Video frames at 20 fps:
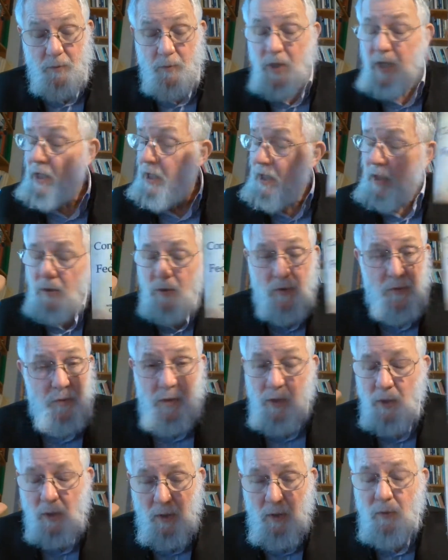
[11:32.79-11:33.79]
We can't do it
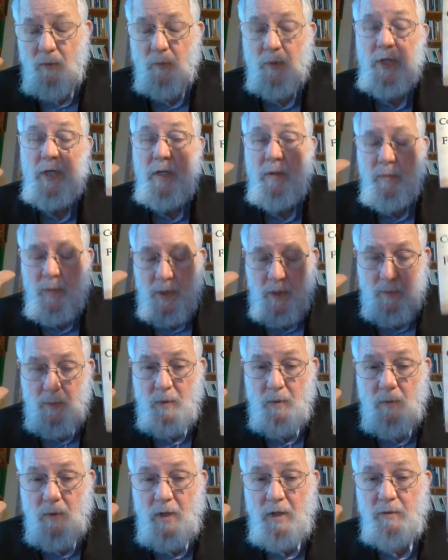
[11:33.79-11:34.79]
alone. We need people
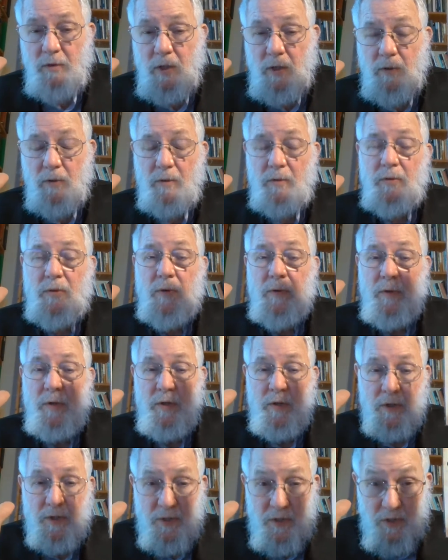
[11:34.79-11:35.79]
around the earth who
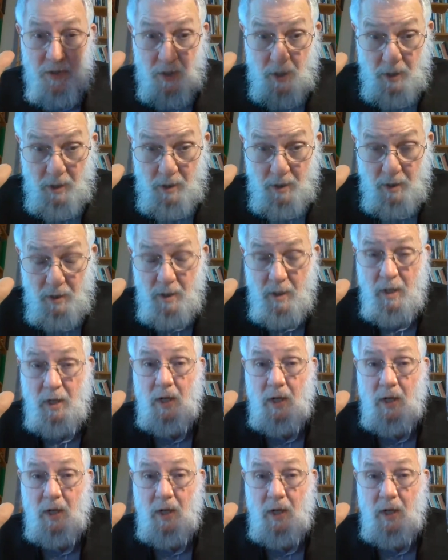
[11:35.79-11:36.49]
are excited